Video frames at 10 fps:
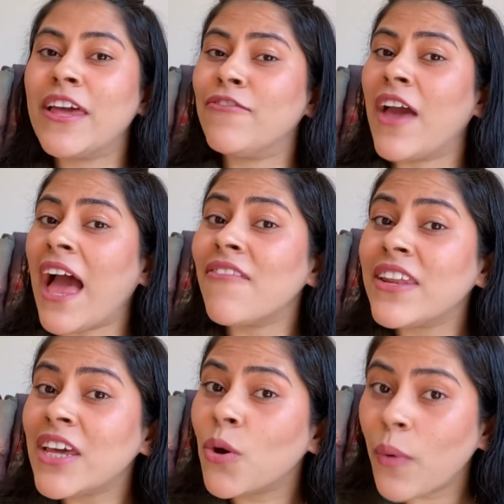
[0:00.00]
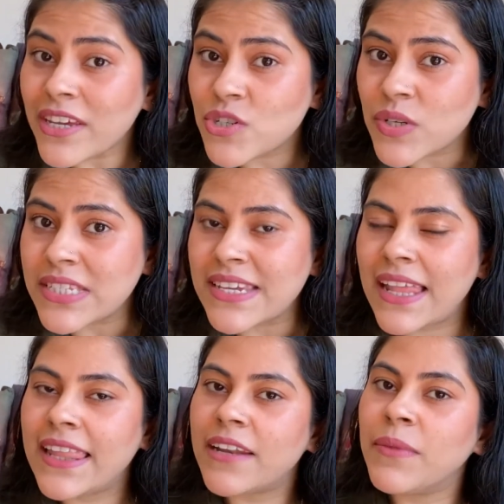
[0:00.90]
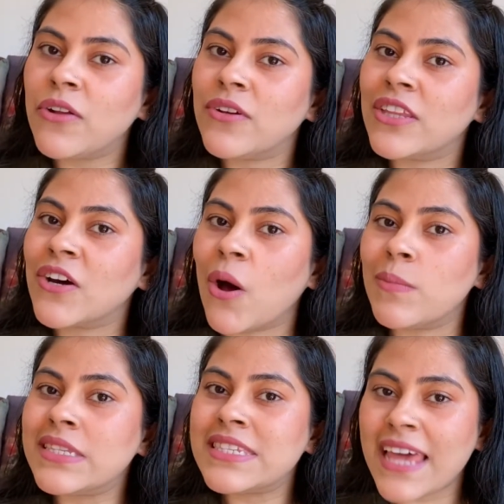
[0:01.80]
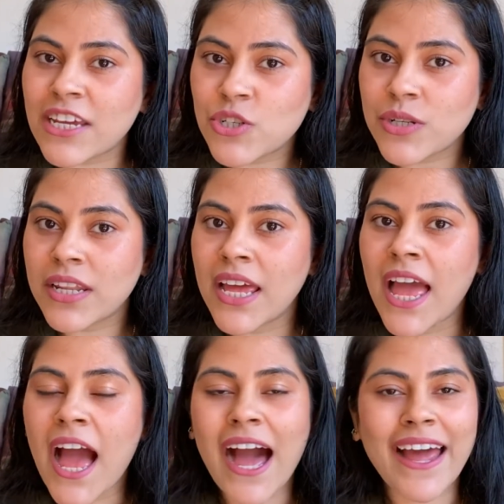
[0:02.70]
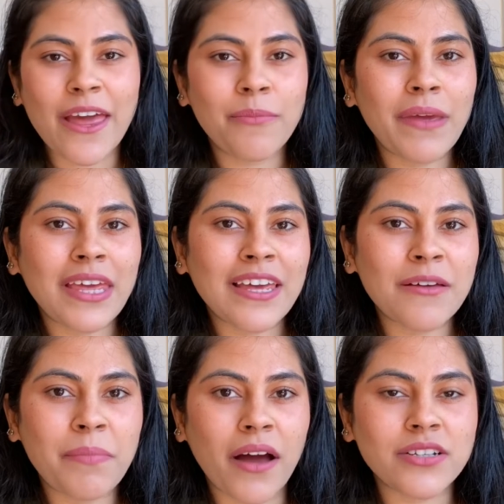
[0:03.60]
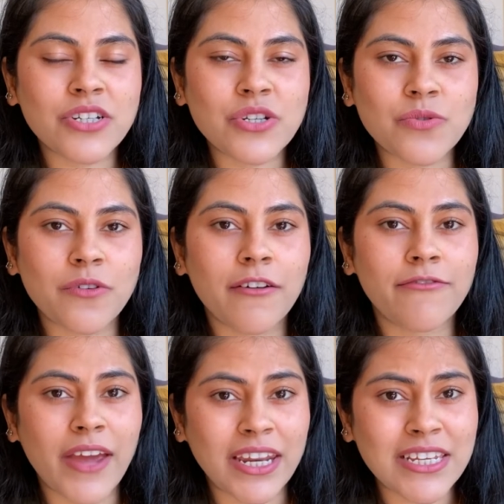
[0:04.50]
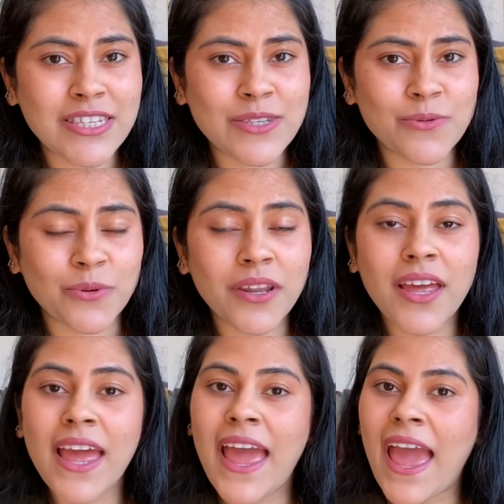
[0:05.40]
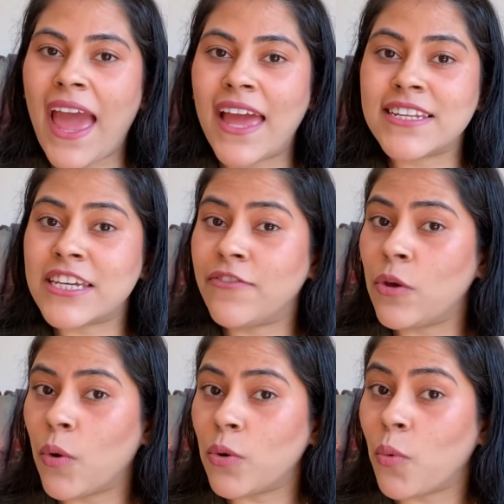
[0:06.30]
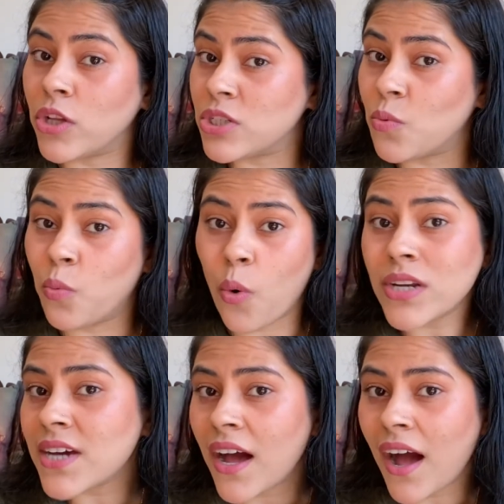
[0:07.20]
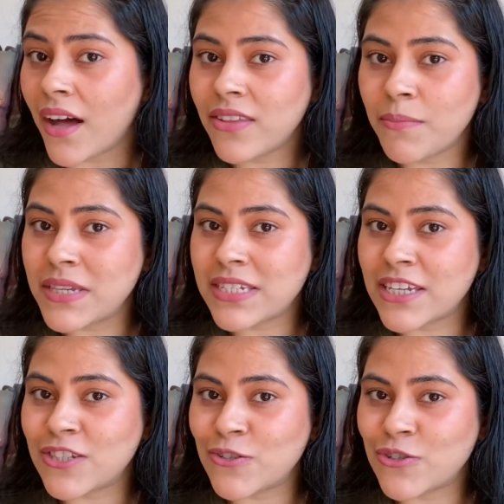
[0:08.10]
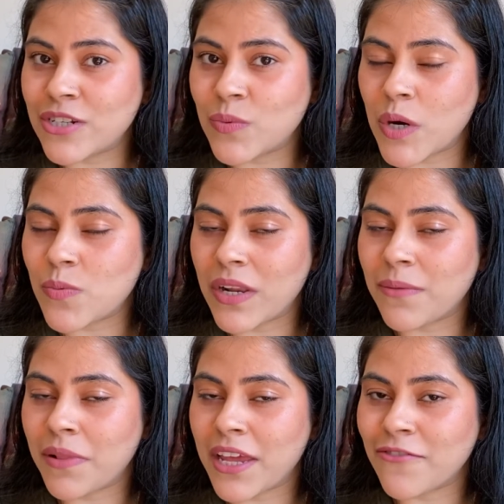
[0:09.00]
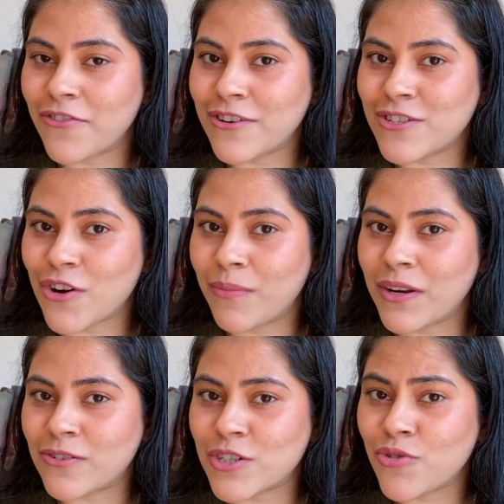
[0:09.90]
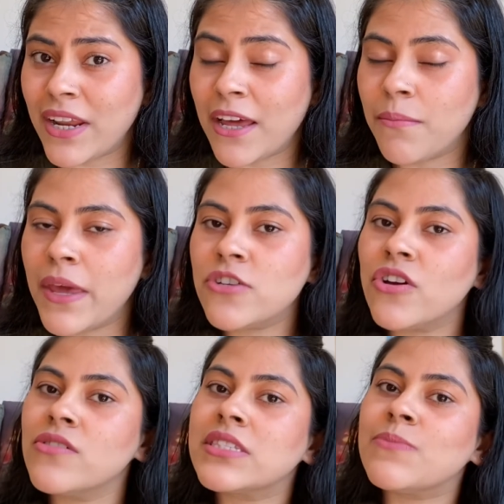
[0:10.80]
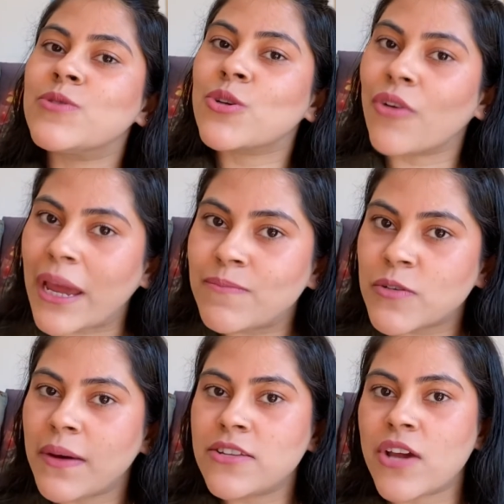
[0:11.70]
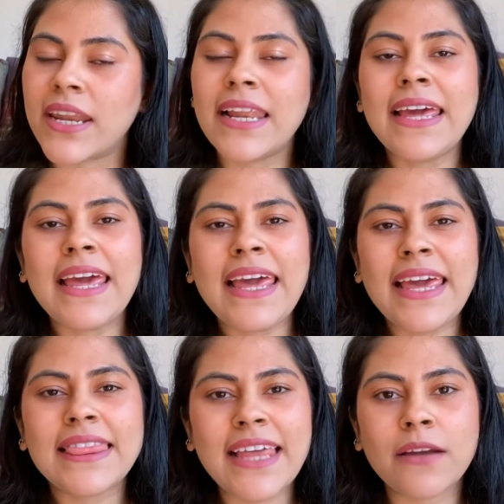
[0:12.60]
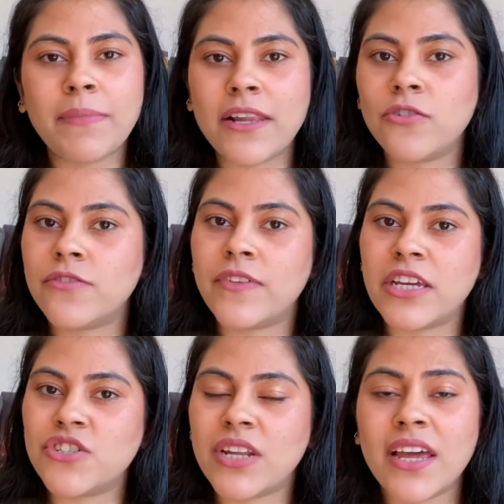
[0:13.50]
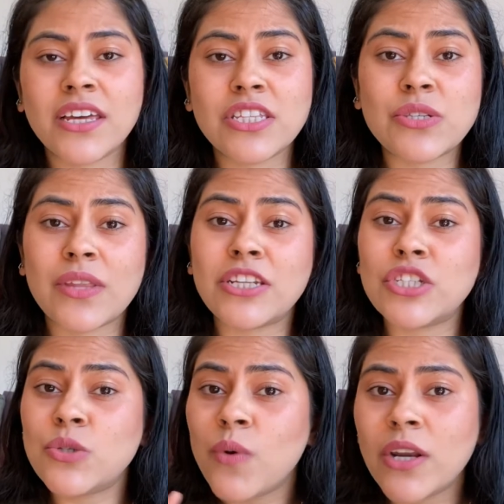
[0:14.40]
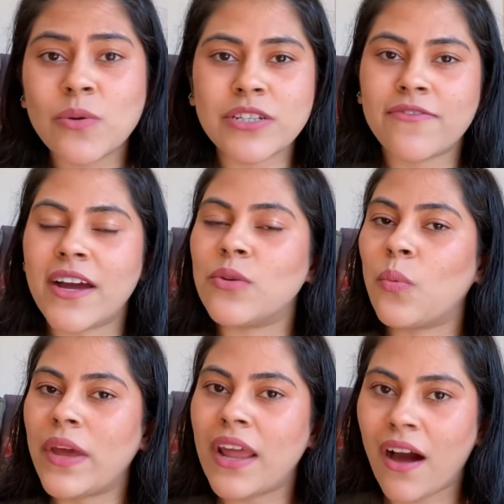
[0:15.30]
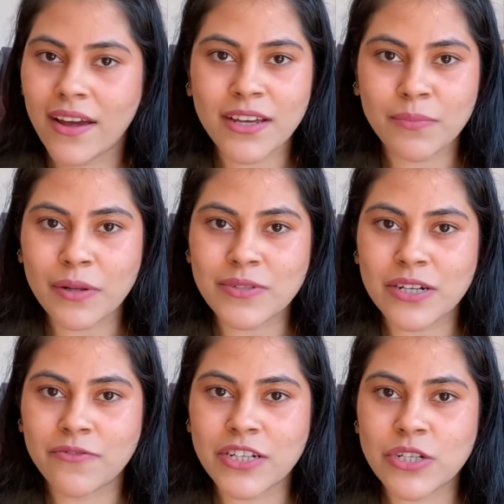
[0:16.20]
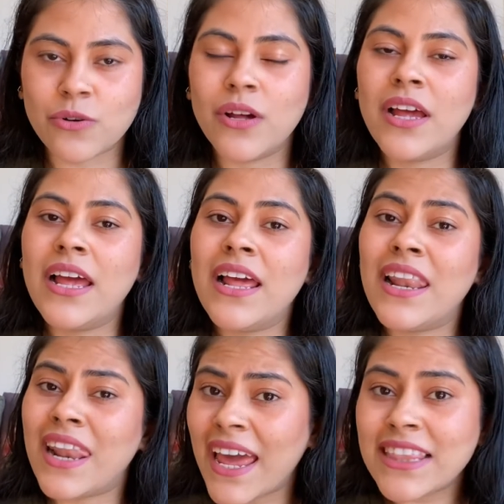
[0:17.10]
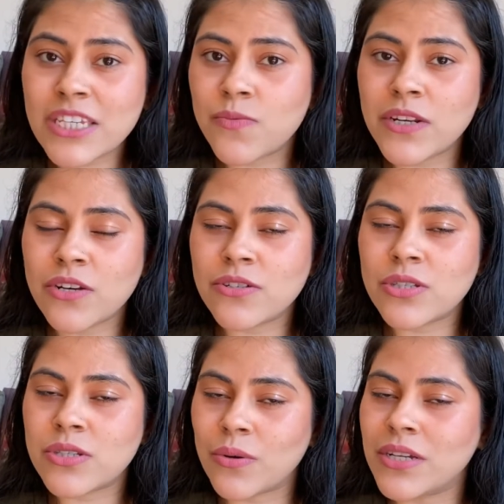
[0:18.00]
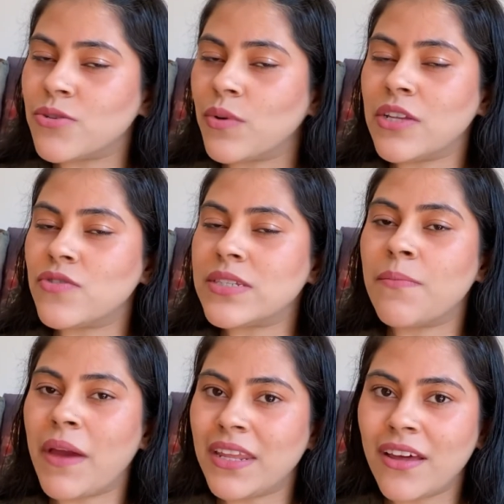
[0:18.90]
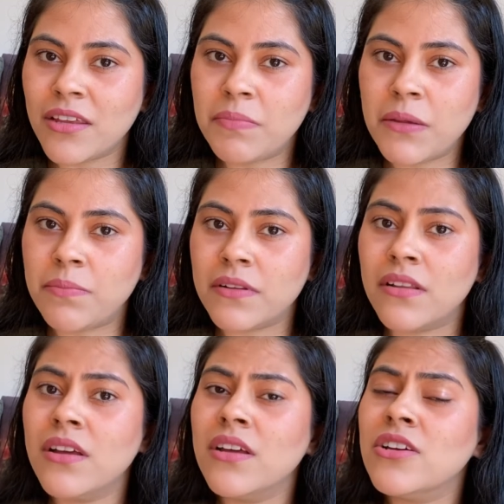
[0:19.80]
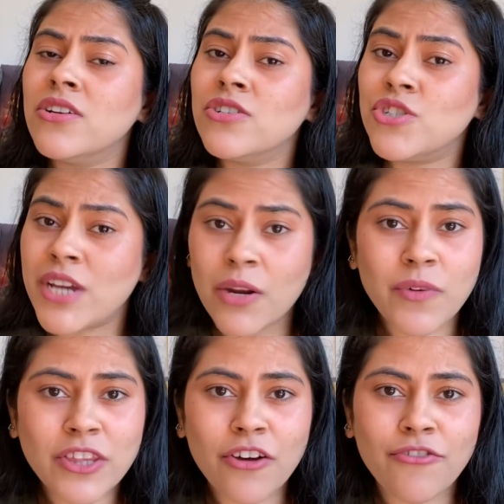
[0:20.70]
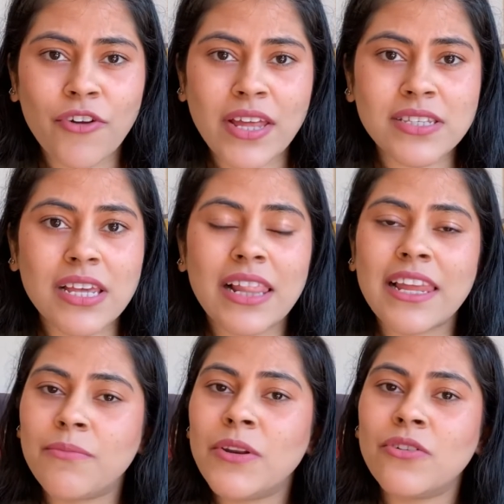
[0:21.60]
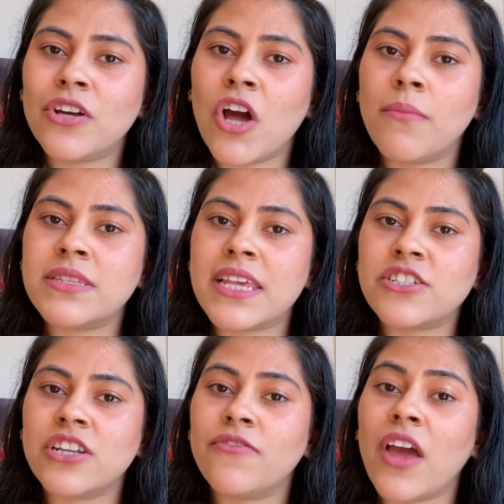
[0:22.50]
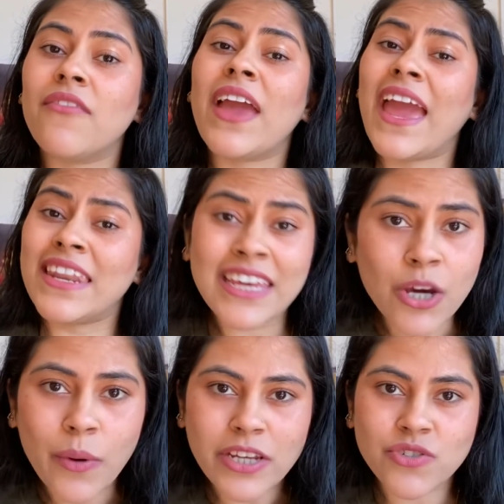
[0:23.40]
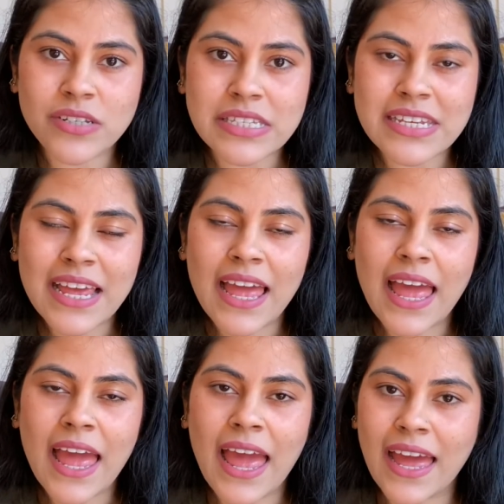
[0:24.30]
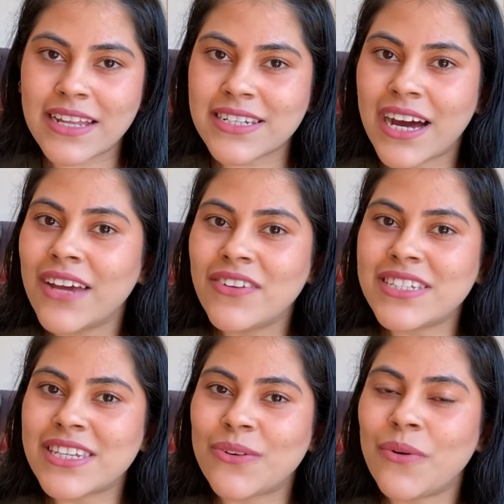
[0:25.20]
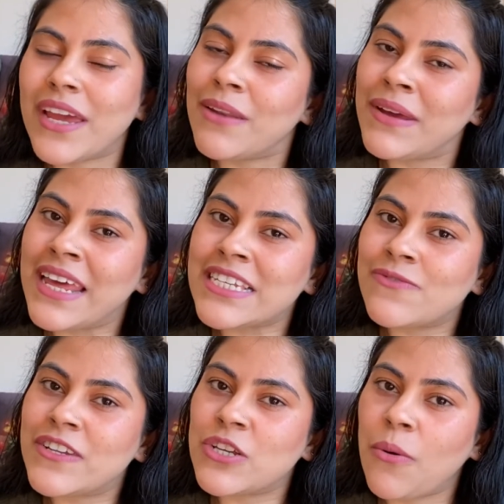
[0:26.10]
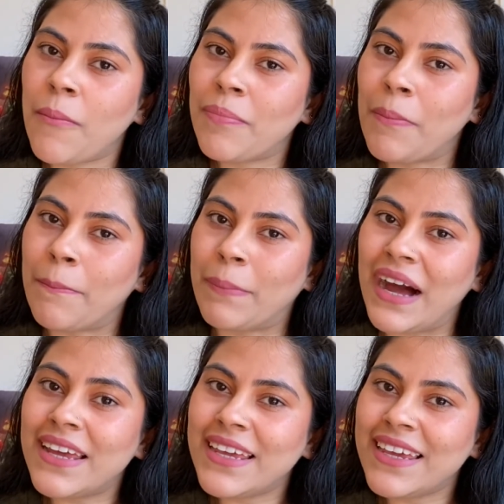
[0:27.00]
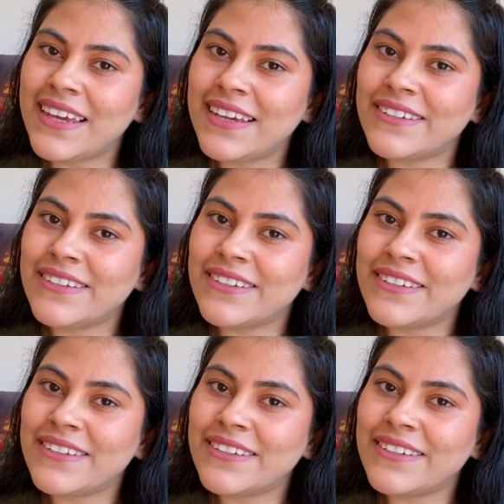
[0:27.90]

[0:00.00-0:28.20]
If you have any questions, let me know in the comments section. I am making a part 2 very soon. And if you want to watch what other mistakes you should avoid while applying for a job in Australia, make sure you subscribe to my channel, hit that bell notification icon so that you are notified when I upload a video. Like this video so it reaches many other people. Share it with your friends. Let me know in the comment section if you have any questions, and I will see you in my next video. Bye.